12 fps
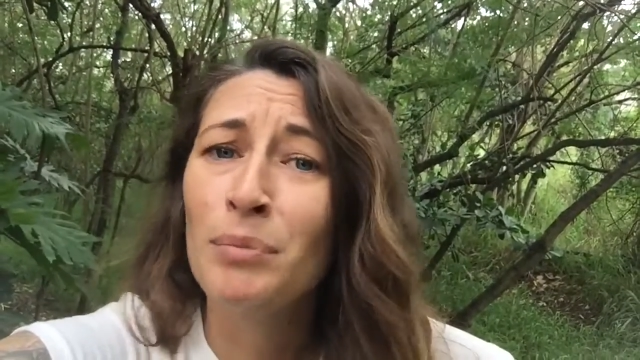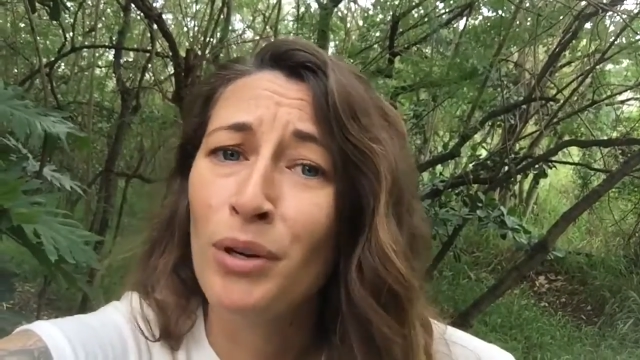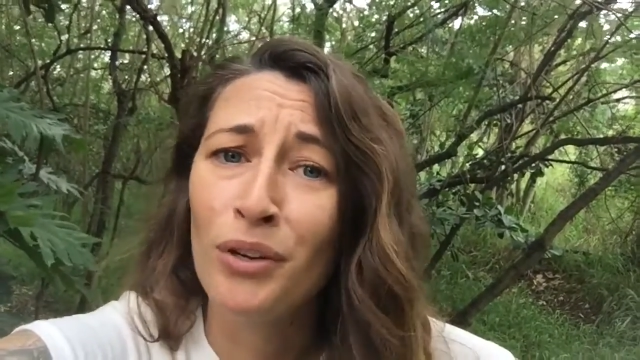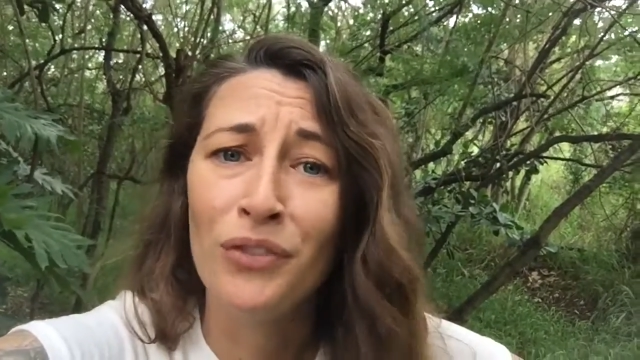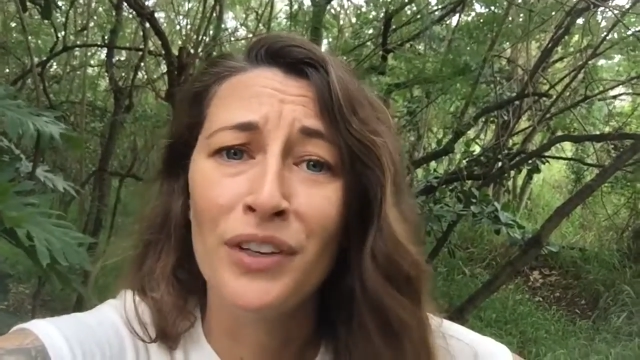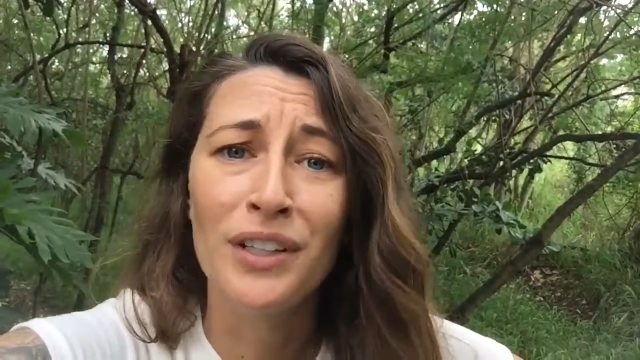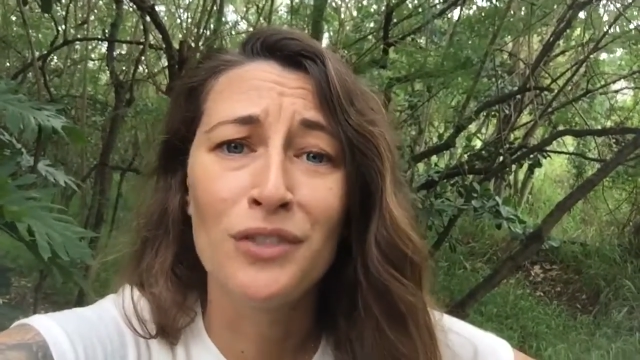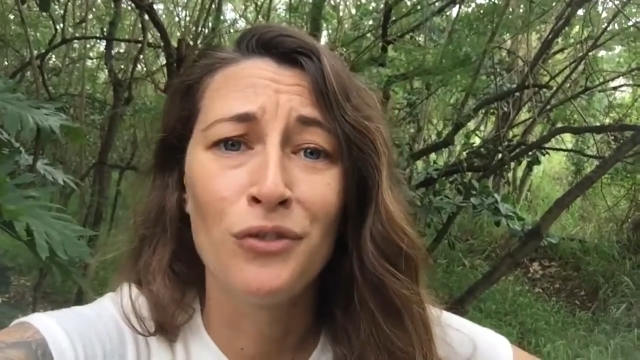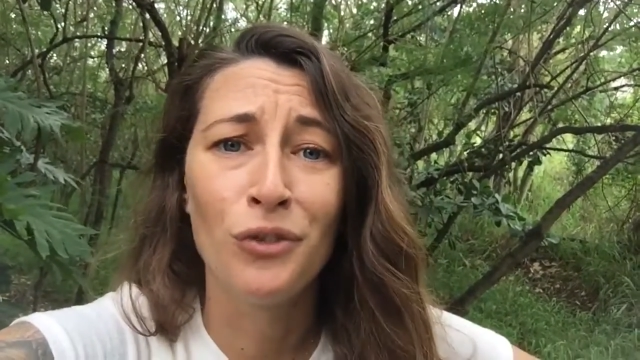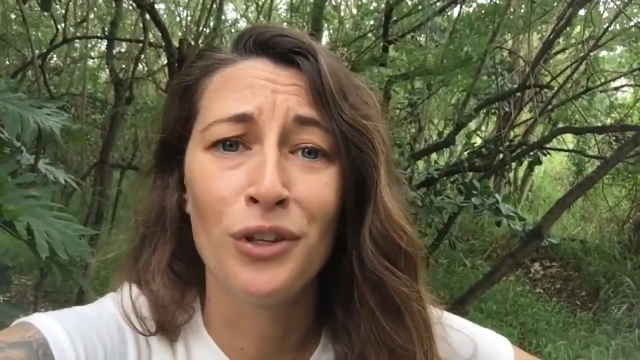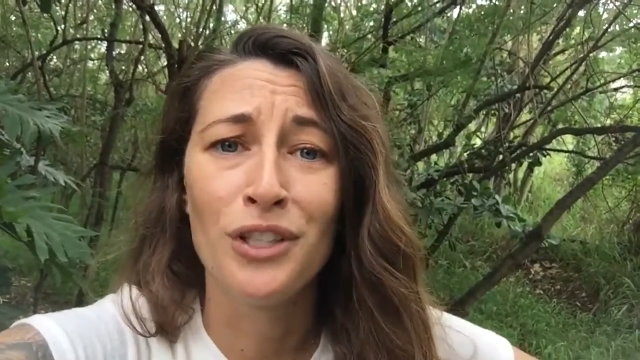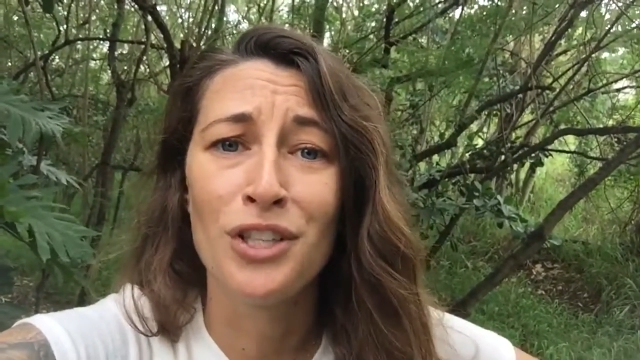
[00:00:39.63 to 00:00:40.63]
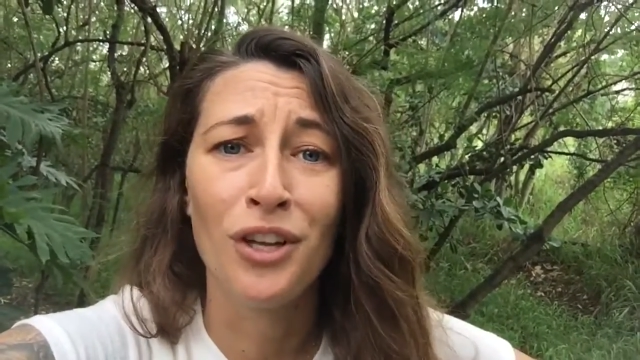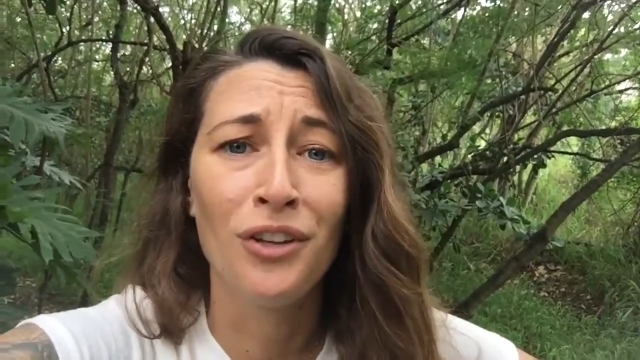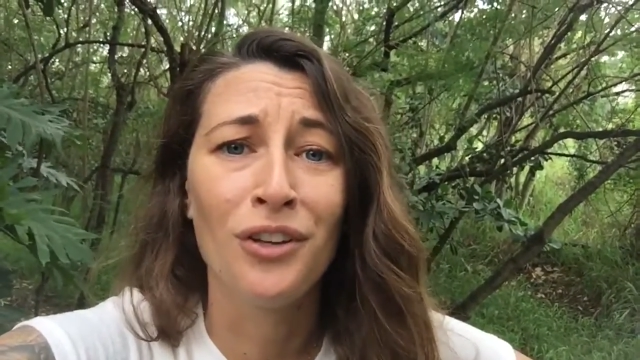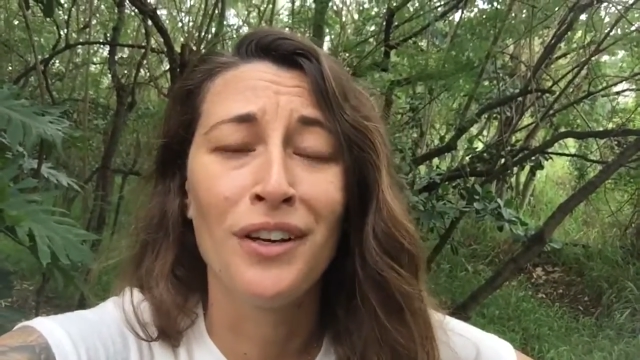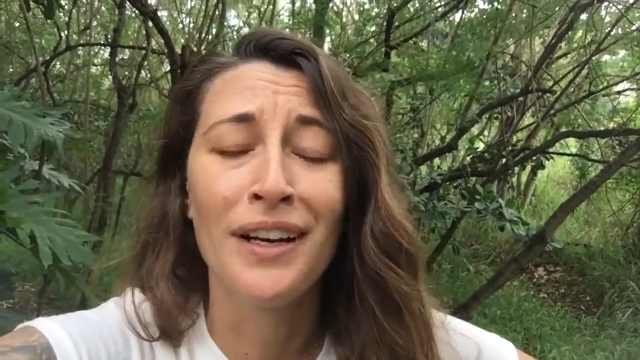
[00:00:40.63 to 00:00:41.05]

perfect for each other,